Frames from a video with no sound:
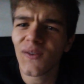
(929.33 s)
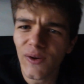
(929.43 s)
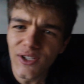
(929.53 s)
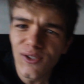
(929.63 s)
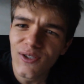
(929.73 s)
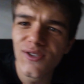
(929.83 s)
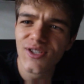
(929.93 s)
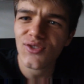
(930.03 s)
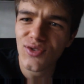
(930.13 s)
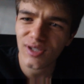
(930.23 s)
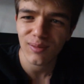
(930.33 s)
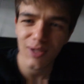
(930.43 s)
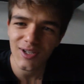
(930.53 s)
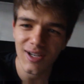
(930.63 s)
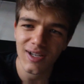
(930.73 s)
when you lucid dream,
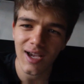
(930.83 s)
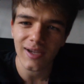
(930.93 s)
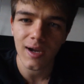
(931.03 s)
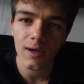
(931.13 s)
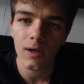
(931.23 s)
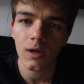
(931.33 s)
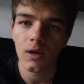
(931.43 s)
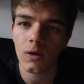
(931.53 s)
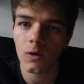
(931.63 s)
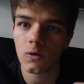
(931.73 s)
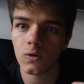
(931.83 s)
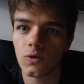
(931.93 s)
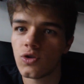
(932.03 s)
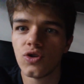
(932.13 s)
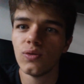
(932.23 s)
you can like
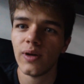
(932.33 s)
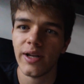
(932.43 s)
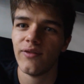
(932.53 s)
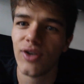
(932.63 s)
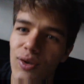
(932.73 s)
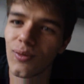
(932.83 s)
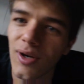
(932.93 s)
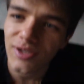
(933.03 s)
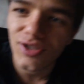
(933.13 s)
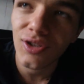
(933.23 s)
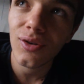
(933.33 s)
do whatever you want.